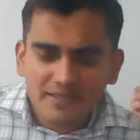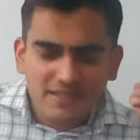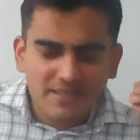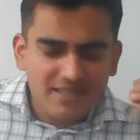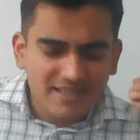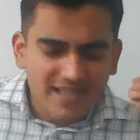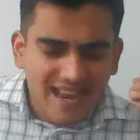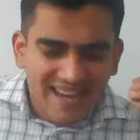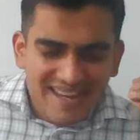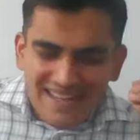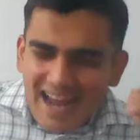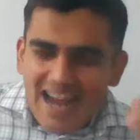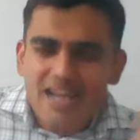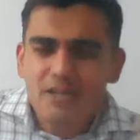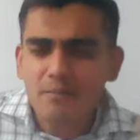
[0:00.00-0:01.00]
this is a
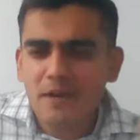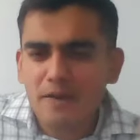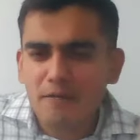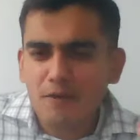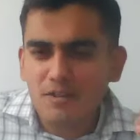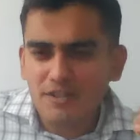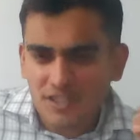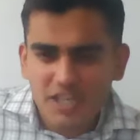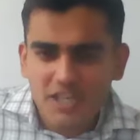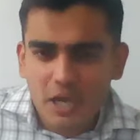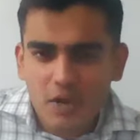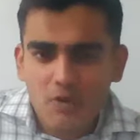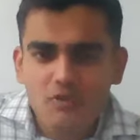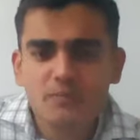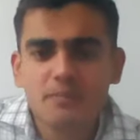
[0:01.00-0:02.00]
nightmare for
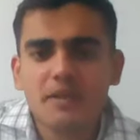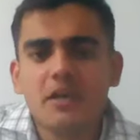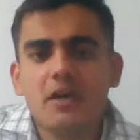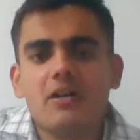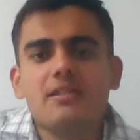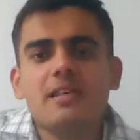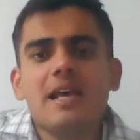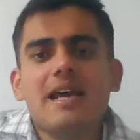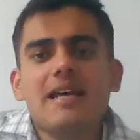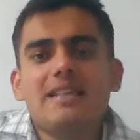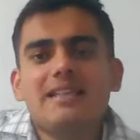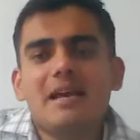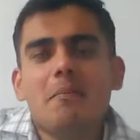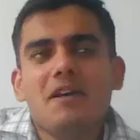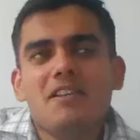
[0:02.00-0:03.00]
CEOs because
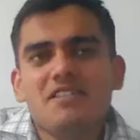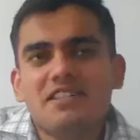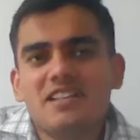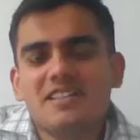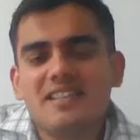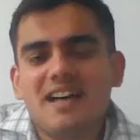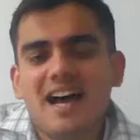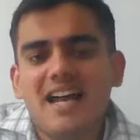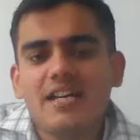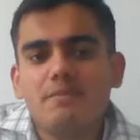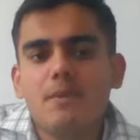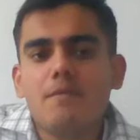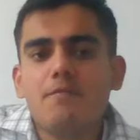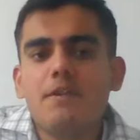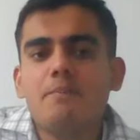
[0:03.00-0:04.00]
they must
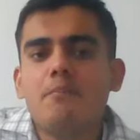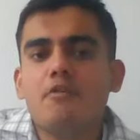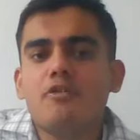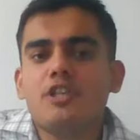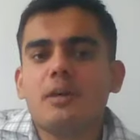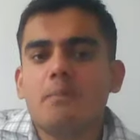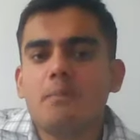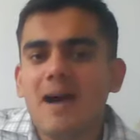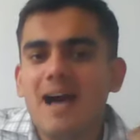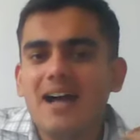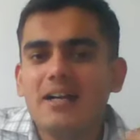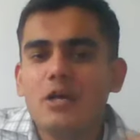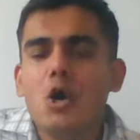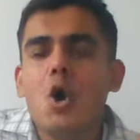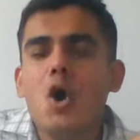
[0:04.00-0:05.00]
decide between pushing
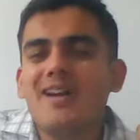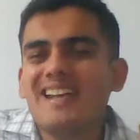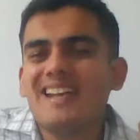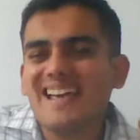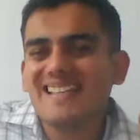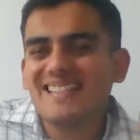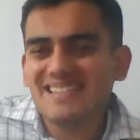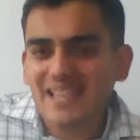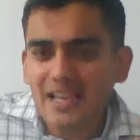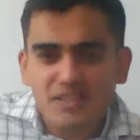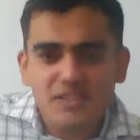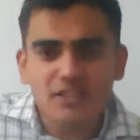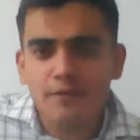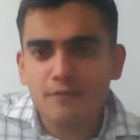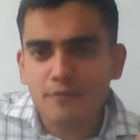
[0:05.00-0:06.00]
back on
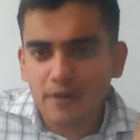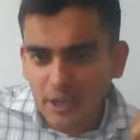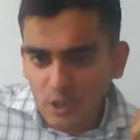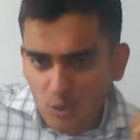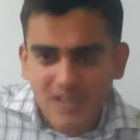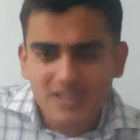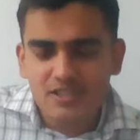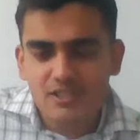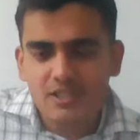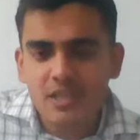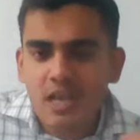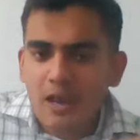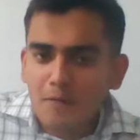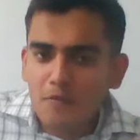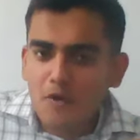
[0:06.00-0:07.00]
excessive
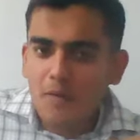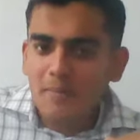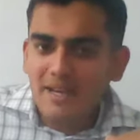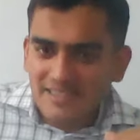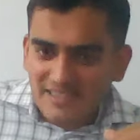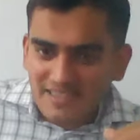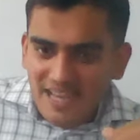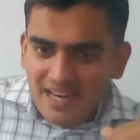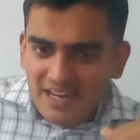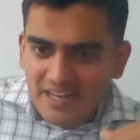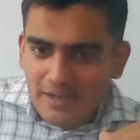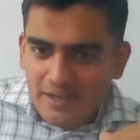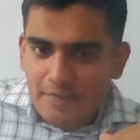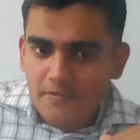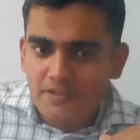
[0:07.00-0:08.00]
requests from
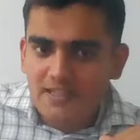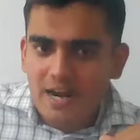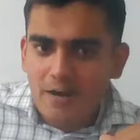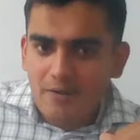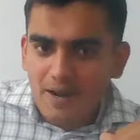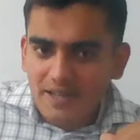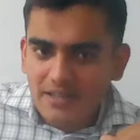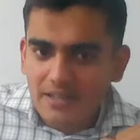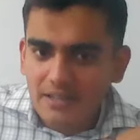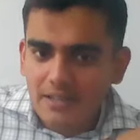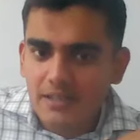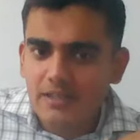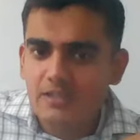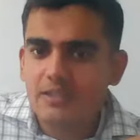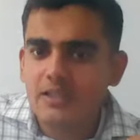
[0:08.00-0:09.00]
executives,
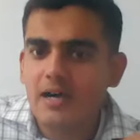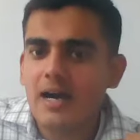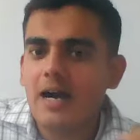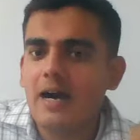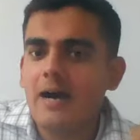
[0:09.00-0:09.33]
directors,